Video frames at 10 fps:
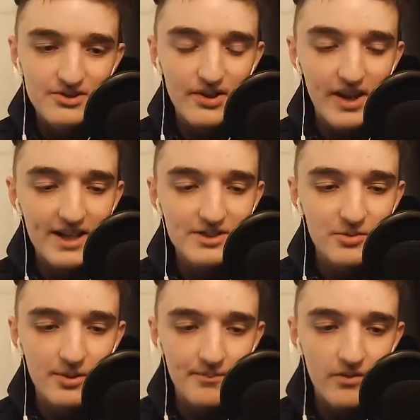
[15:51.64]
the next
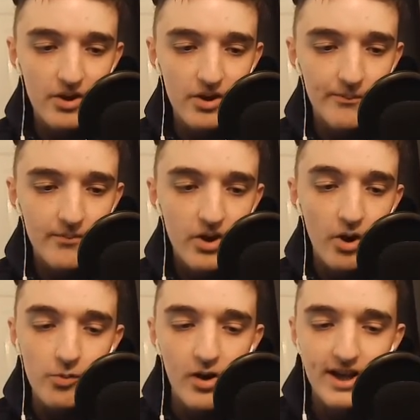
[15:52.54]
one, at
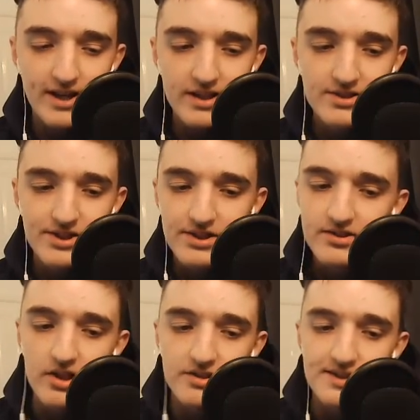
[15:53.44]
what age did you
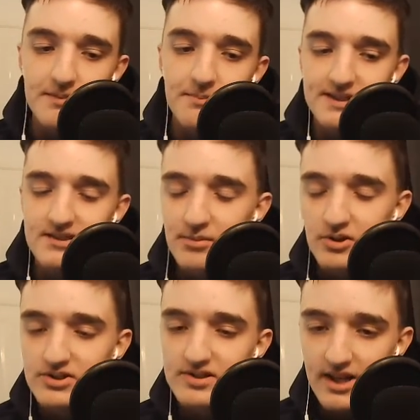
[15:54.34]
start to take
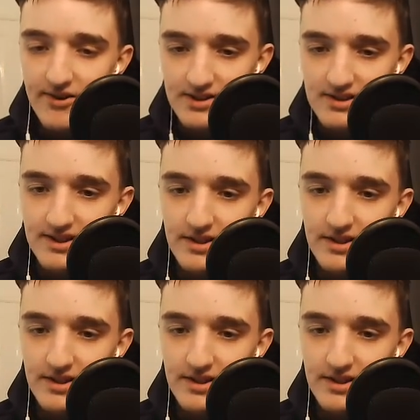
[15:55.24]
basketball seriously,